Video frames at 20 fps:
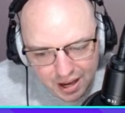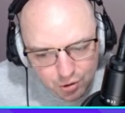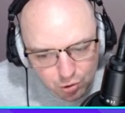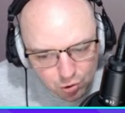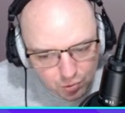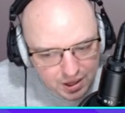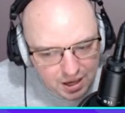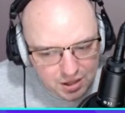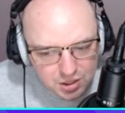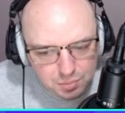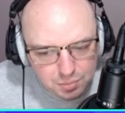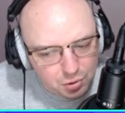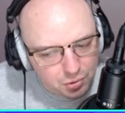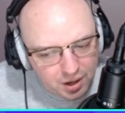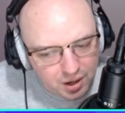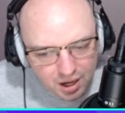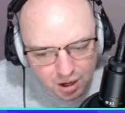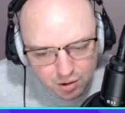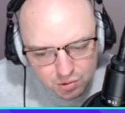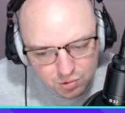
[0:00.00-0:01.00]
And Aurier to
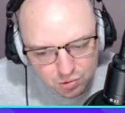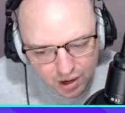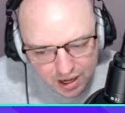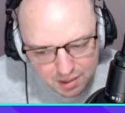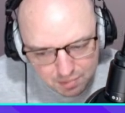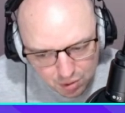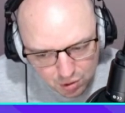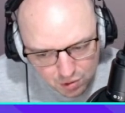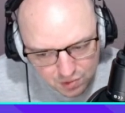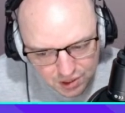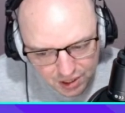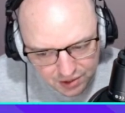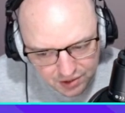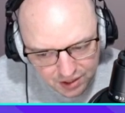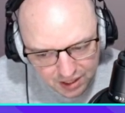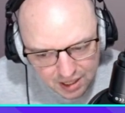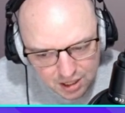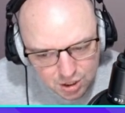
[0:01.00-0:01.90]
Moreno, great moves, I think.